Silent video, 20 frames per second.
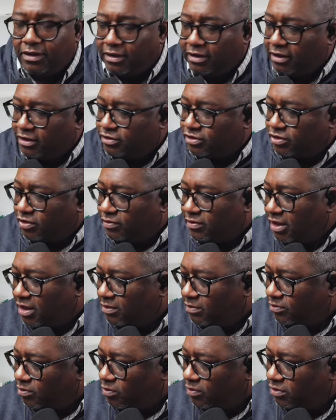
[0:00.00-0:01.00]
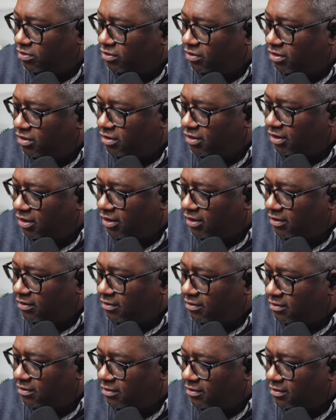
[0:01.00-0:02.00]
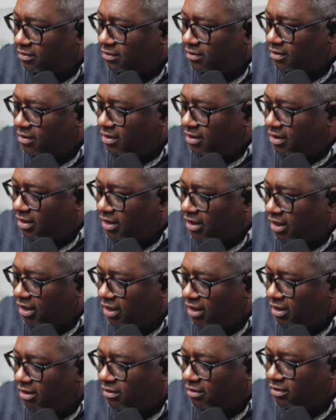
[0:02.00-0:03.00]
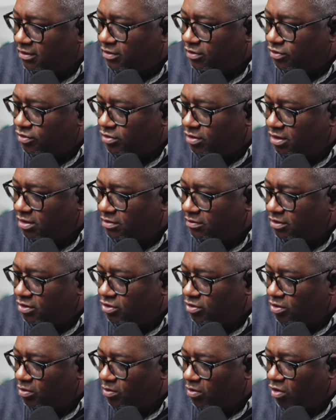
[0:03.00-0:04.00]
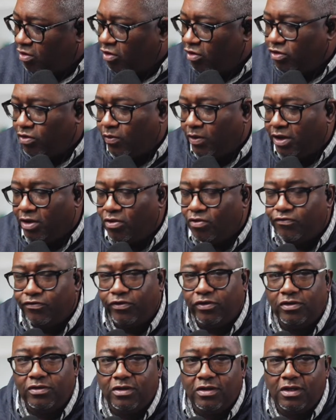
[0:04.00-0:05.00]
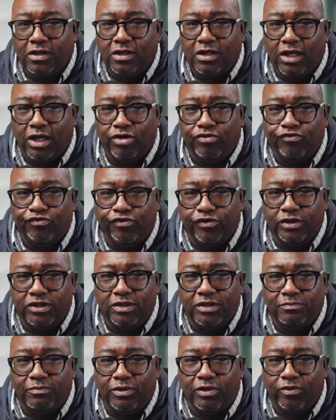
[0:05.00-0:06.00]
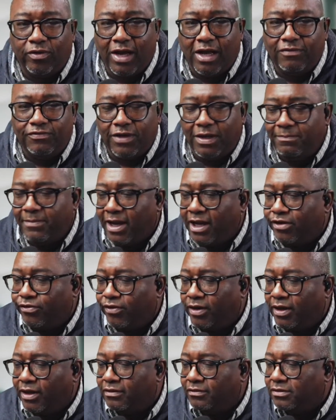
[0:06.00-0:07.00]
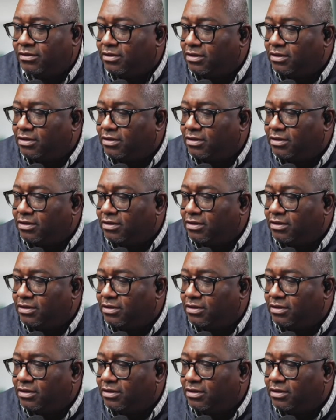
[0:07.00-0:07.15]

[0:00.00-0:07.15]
And so now I'm going to click it, and you can go all the way over and really blur out that background.